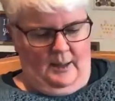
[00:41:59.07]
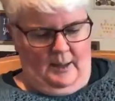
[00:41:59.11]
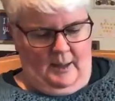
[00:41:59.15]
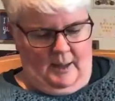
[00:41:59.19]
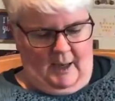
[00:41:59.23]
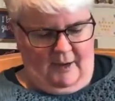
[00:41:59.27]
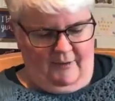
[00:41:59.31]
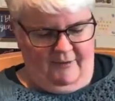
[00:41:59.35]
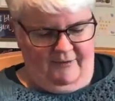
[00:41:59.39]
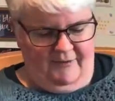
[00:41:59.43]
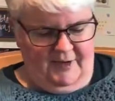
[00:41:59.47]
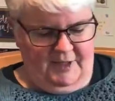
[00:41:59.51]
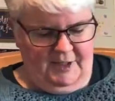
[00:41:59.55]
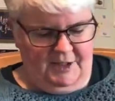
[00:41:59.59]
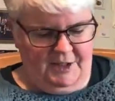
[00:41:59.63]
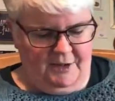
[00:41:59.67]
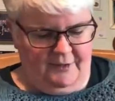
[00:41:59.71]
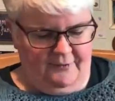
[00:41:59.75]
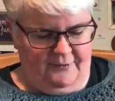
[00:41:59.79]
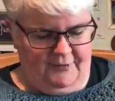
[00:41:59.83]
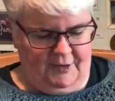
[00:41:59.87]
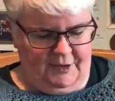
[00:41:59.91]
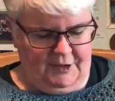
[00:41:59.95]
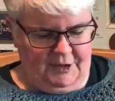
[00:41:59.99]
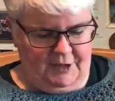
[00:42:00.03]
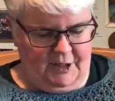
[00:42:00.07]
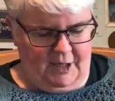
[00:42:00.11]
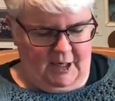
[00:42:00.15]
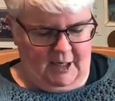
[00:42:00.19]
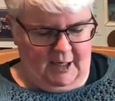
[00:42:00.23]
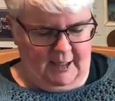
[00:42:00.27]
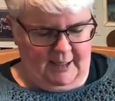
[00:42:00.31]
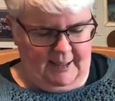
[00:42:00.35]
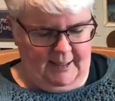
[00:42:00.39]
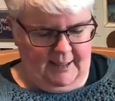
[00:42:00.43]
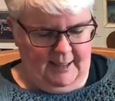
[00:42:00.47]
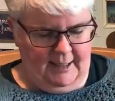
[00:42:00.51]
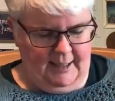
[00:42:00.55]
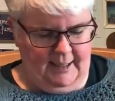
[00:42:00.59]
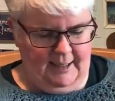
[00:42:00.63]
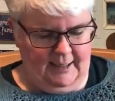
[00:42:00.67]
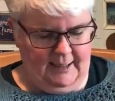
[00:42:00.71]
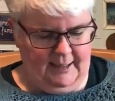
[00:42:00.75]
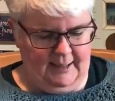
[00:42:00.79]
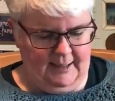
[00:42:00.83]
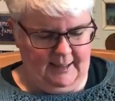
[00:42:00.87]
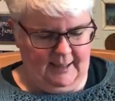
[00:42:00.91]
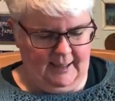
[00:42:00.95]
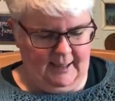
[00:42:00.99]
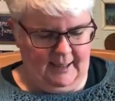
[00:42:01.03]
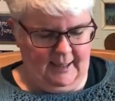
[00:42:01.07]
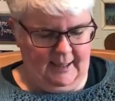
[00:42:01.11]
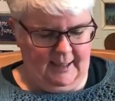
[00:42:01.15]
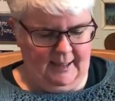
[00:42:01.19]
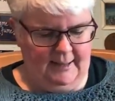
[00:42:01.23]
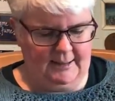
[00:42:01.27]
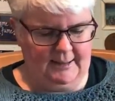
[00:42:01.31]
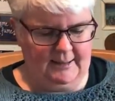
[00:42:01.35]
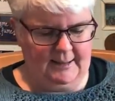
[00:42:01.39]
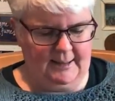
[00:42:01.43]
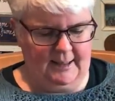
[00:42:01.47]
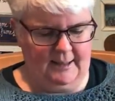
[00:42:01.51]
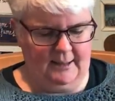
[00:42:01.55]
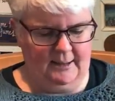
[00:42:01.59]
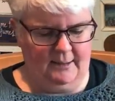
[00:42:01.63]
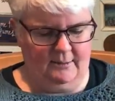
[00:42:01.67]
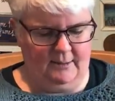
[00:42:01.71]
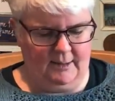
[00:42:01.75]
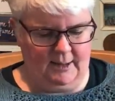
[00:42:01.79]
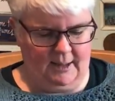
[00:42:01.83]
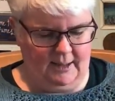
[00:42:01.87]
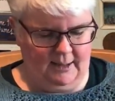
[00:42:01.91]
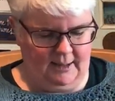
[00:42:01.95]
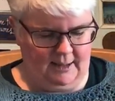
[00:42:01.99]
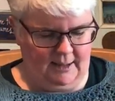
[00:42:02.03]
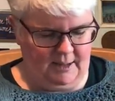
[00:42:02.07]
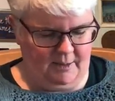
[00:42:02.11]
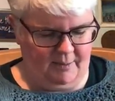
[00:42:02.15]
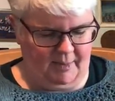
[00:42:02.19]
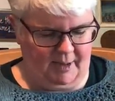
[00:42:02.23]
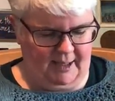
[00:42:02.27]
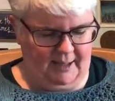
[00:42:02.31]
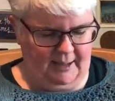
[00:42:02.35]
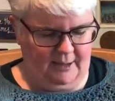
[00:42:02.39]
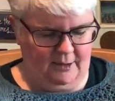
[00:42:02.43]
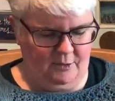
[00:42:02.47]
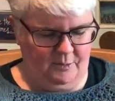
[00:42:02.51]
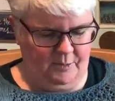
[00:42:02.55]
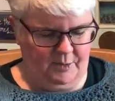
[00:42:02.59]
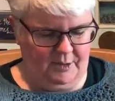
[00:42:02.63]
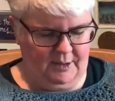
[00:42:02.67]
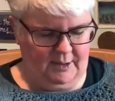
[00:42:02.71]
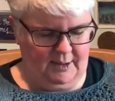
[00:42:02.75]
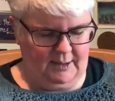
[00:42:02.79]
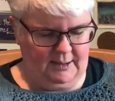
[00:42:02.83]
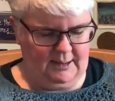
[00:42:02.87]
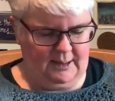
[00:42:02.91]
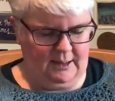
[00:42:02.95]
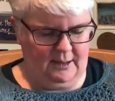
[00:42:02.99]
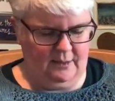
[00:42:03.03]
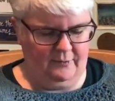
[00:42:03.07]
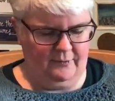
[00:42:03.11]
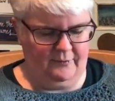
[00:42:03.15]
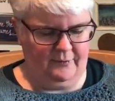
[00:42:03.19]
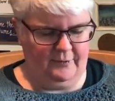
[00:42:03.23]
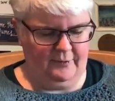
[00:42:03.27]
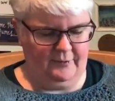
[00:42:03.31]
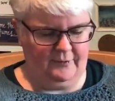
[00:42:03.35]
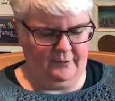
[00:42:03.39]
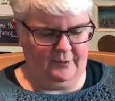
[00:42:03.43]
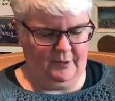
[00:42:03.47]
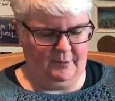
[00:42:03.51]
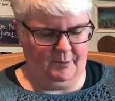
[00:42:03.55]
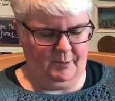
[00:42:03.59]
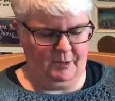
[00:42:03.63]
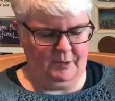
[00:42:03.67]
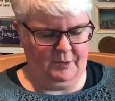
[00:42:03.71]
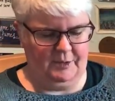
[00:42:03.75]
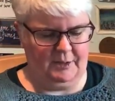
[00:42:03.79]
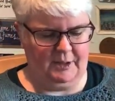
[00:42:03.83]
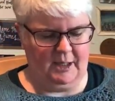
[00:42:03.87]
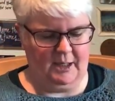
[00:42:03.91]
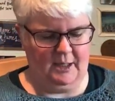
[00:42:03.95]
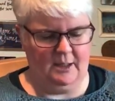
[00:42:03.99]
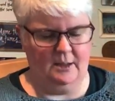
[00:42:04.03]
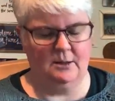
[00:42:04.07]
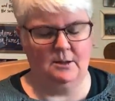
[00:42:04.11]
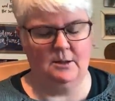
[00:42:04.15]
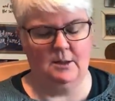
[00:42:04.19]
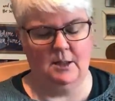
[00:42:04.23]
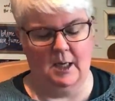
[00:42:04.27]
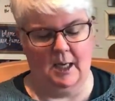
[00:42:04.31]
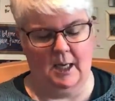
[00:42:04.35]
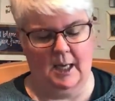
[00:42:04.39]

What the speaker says: I've finished the first colour. It's in, oh, I can't get the bag open. That's helpful for a podcast.